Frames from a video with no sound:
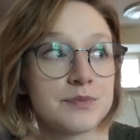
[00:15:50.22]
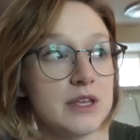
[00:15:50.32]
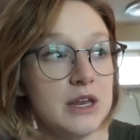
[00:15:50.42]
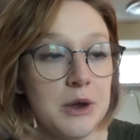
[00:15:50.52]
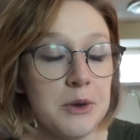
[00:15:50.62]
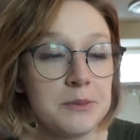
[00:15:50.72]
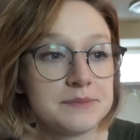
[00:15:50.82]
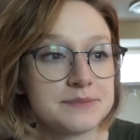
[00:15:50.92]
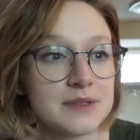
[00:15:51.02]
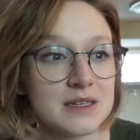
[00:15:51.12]
You know,
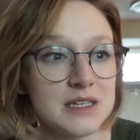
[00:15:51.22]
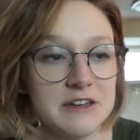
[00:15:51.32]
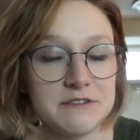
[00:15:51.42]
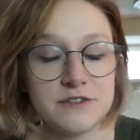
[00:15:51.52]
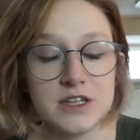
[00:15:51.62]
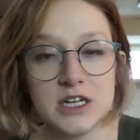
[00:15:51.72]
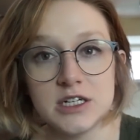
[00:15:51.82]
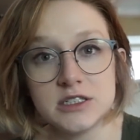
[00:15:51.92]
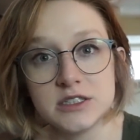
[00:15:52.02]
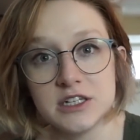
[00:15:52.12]
if
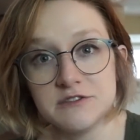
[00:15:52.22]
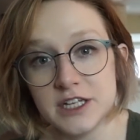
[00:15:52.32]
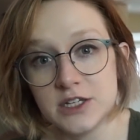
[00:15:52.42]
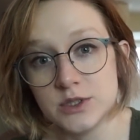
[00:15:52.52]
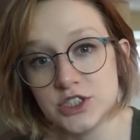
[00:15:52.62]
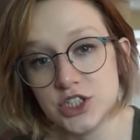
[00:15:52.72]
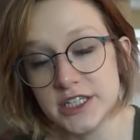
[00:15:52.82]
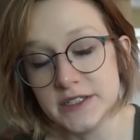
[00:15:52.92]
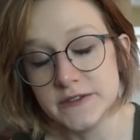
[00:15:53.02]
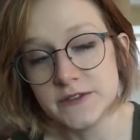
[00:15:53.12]
their love language
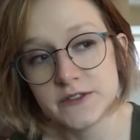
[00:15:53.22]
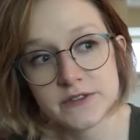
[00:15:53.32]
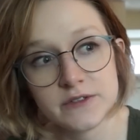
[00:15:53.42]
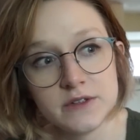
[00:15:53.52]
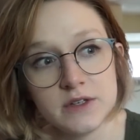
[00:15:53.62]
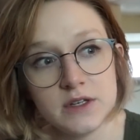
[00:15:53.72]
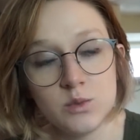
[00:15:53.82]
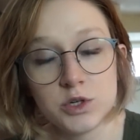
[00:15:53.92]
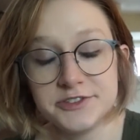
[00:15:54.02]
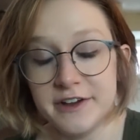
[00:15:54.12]
is
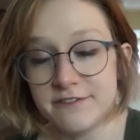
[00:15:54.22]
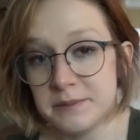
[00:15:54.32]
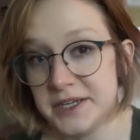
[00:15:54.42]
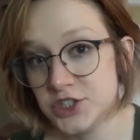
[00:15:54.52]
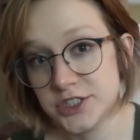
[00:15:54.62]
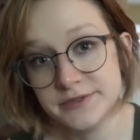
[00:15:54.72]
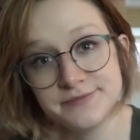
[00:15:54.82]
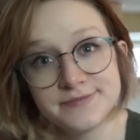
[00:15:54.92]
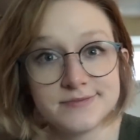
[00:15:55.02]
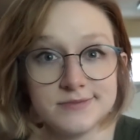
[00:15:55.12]
words of
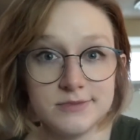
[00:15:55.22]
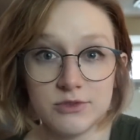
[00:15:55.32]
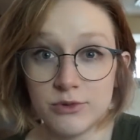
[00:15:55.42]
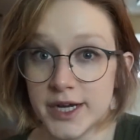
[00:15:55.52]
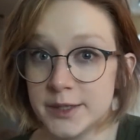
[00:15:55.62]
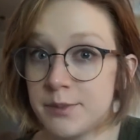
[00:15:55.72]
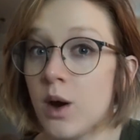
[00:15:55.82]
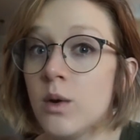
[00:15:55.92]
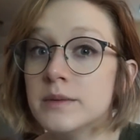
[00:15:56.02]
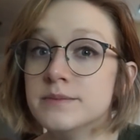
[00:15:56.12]
affirmation, write a
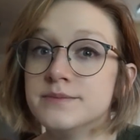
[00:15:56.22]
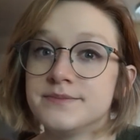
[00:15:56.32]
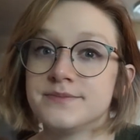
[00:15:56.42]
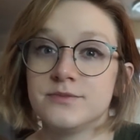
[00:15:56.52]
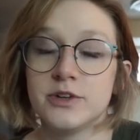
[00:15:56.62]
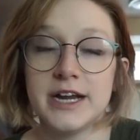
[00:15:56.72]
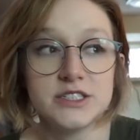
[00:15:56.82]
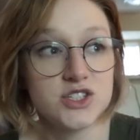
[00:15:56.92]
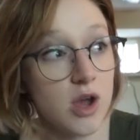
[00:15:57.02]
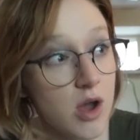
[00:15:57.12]
poem, write
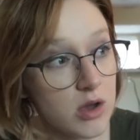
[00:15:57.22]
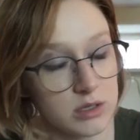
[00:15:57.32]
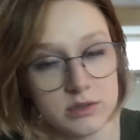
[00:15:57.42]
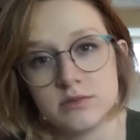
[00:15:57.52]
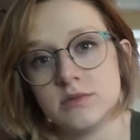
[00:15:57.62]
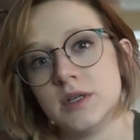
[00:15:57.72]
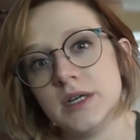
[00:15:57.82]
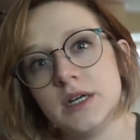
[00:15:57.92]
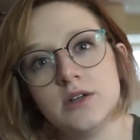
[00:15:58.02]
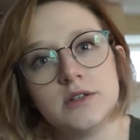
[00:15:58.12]
a song,
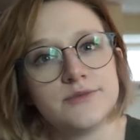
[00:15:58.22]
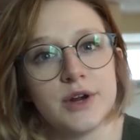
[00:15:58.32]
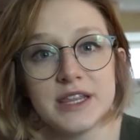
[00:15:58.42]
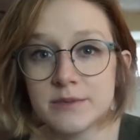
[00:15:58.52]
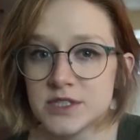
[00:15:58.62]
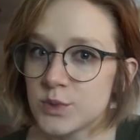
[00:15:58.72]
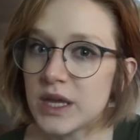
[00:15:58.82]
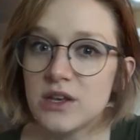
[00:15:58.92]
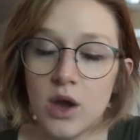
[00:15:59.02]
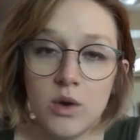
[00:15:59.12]
write them a
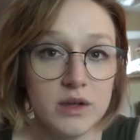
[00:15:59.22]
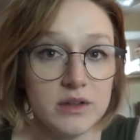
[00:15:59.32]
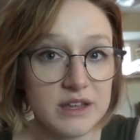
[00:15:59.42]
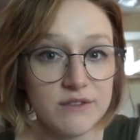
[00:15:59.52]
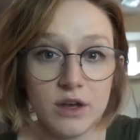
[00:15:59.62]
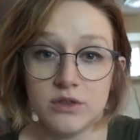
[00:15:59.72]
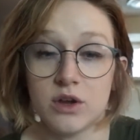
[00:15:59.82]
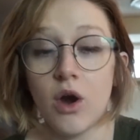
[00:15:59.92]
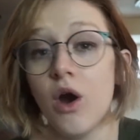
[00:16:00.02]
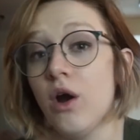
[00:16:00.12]
sweet note and leave it on their
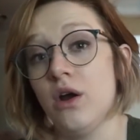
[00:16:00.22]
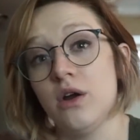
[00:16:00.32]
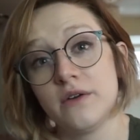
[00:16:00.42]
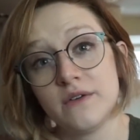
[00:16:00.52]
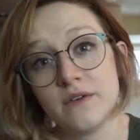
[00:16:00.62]
car.